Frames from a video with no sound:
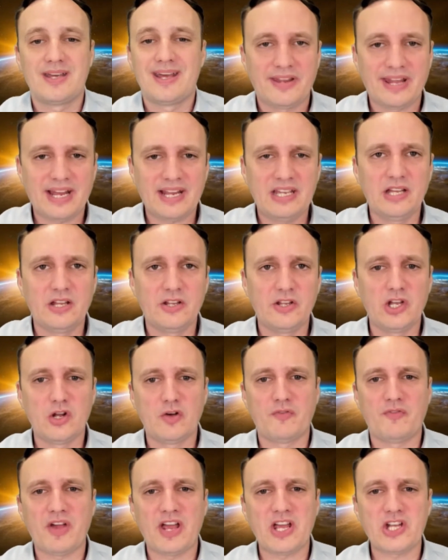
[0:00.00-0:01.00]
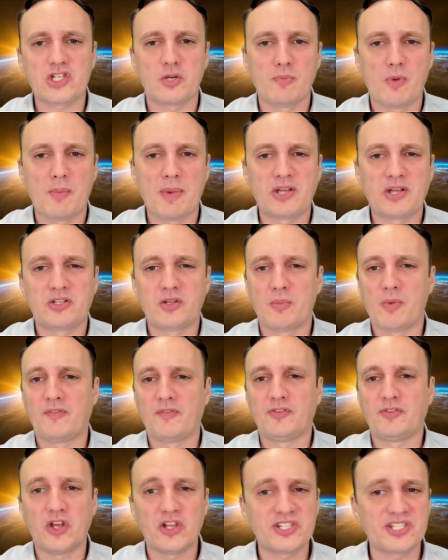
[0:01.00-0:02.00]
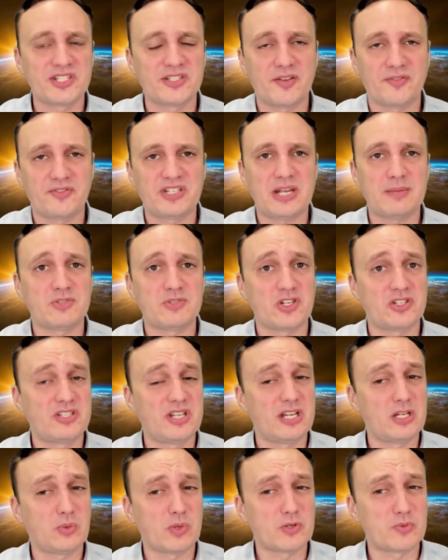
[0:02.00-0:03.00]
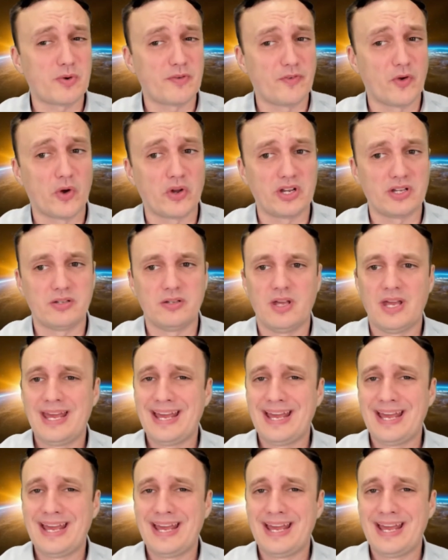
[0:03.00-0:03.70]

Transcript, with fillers: That killed the innovation momentum of dozens of teams until it was reverted.